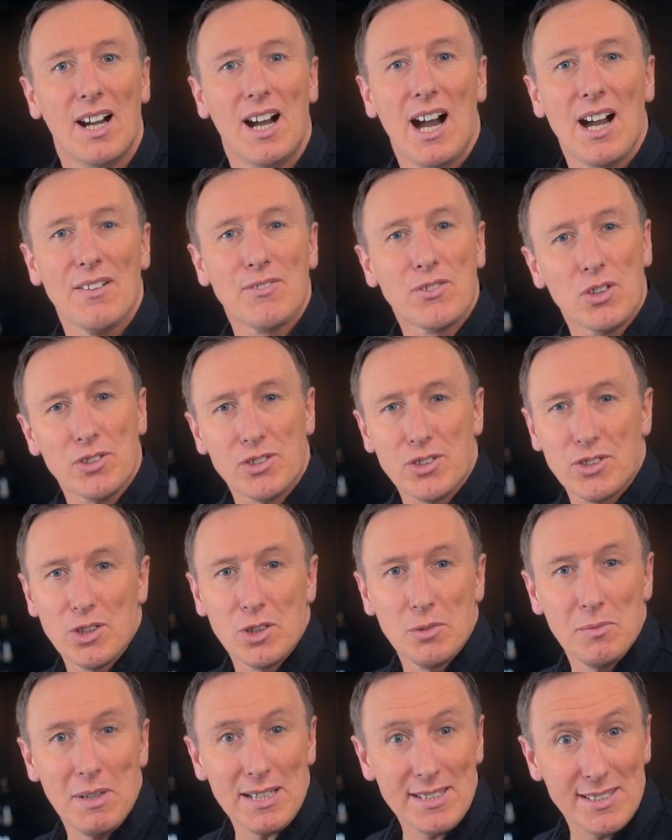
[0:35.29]
I've got
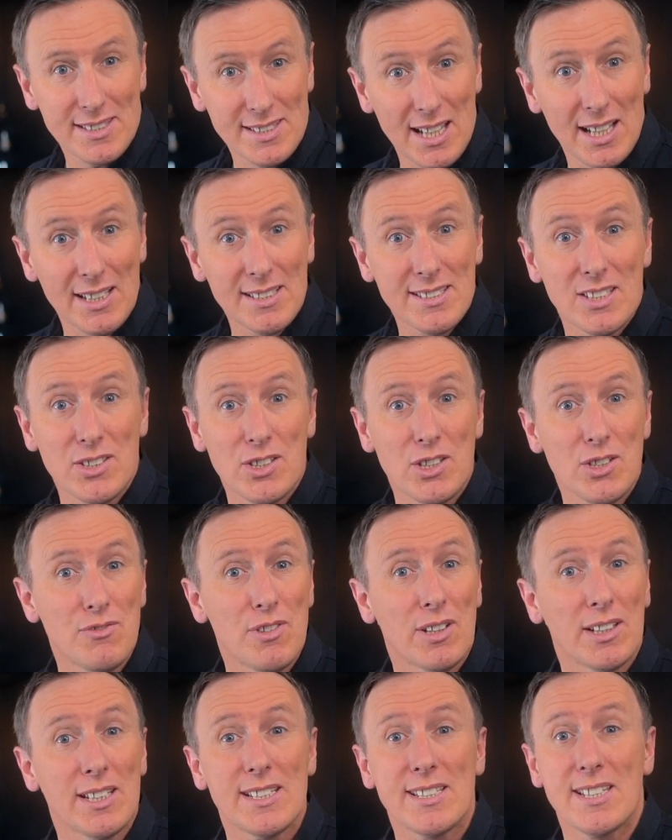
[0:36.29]
some exciting new
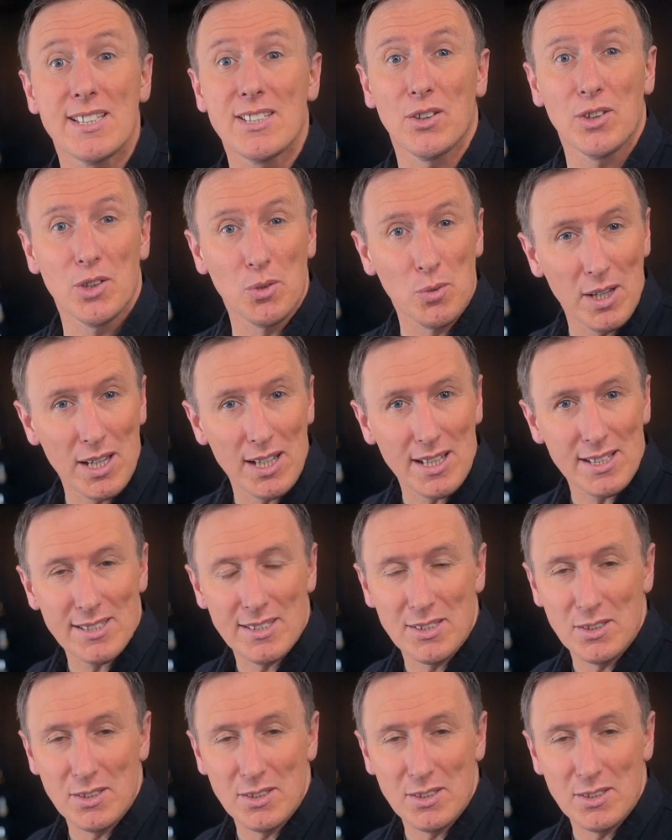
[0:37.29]
releases on the way